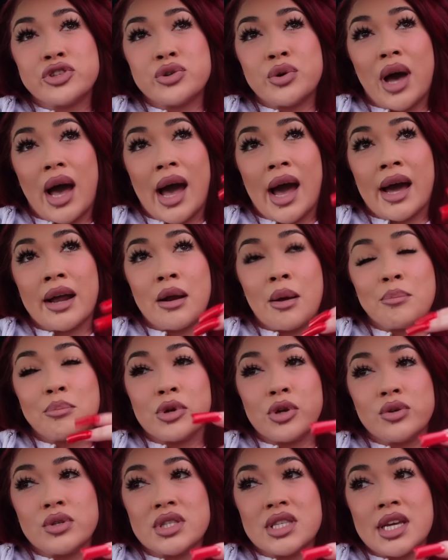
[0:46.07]
to add
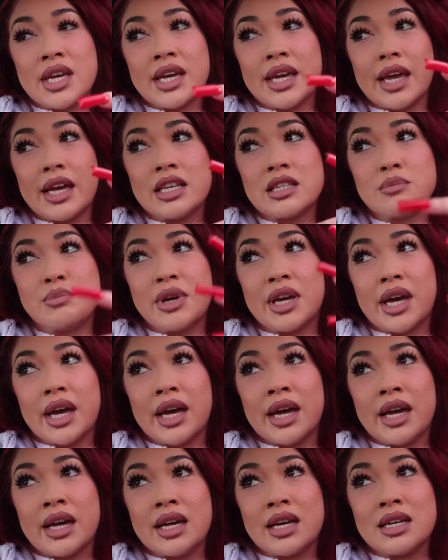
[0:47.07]
music is
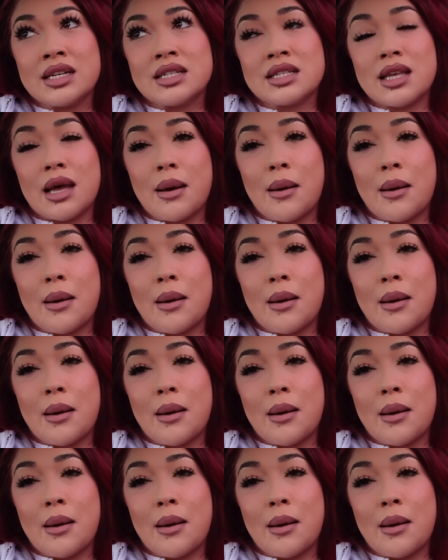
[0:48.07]
because